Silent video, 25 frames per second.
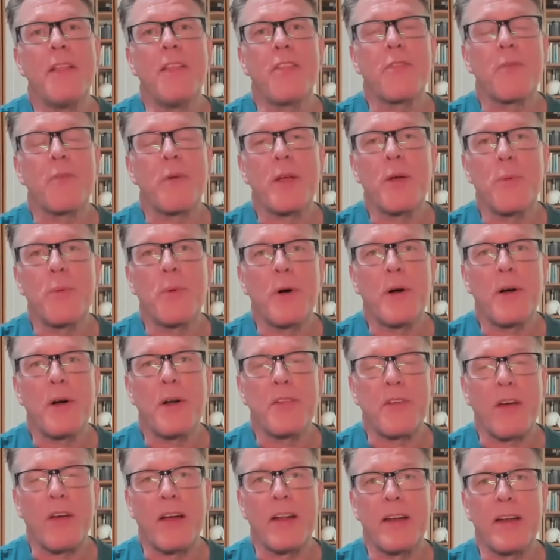3
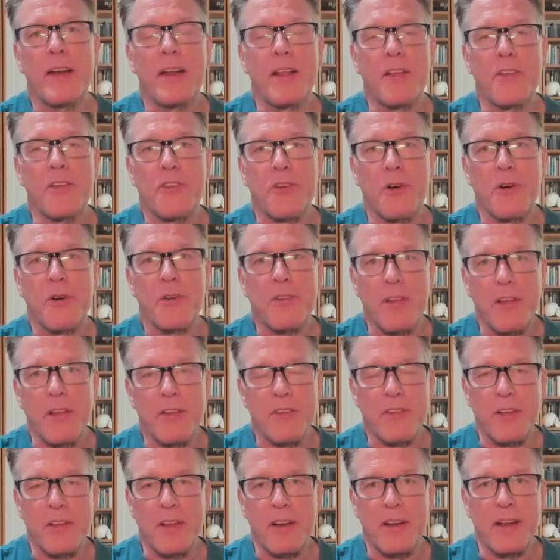words on any search
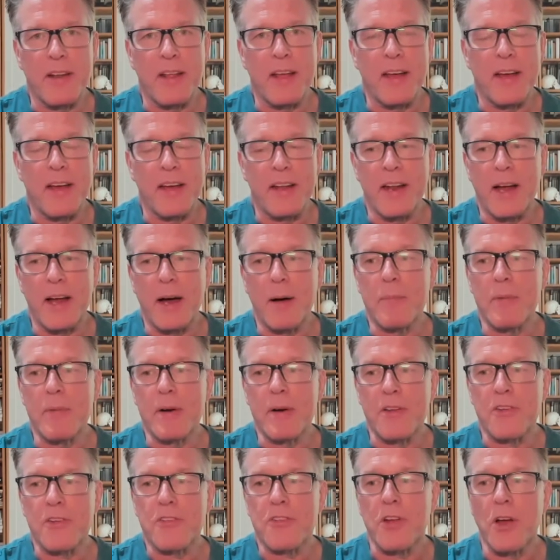engine, and I'm going
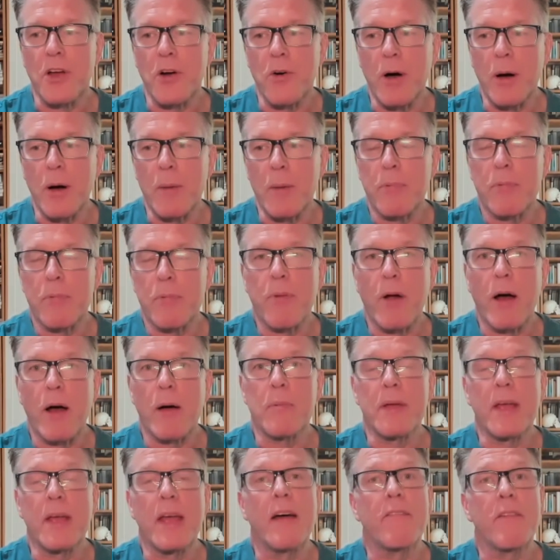to show up
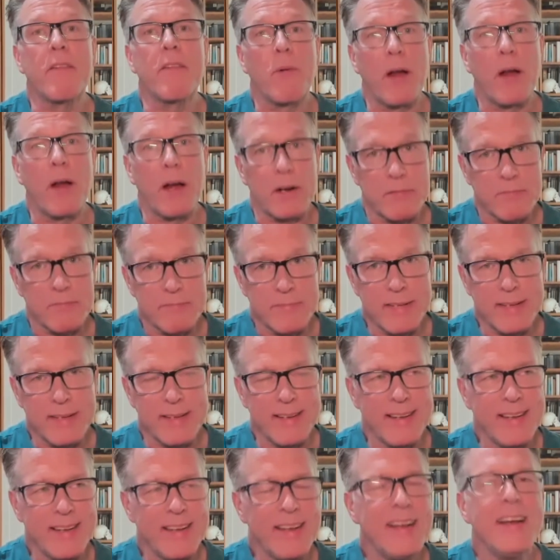probably everywhere.
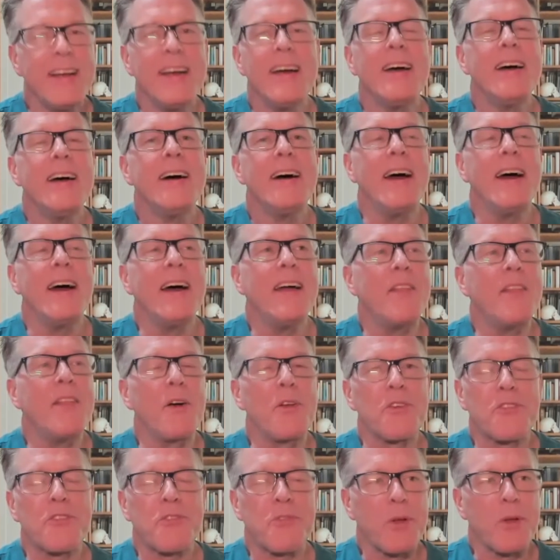And
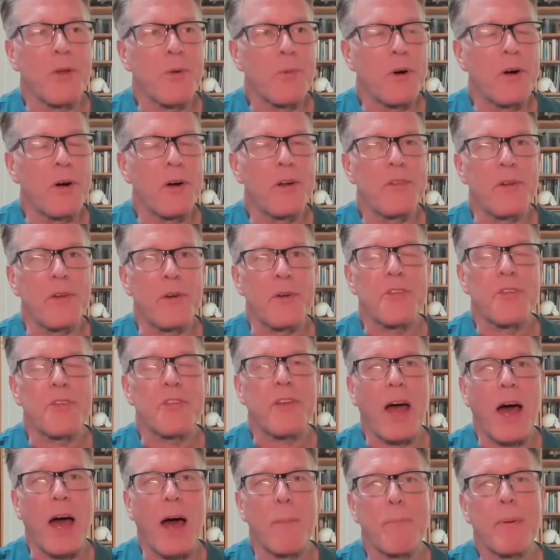those 3 words are
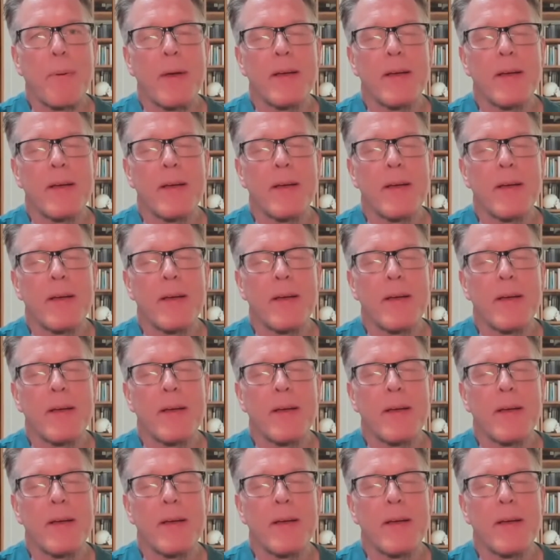stop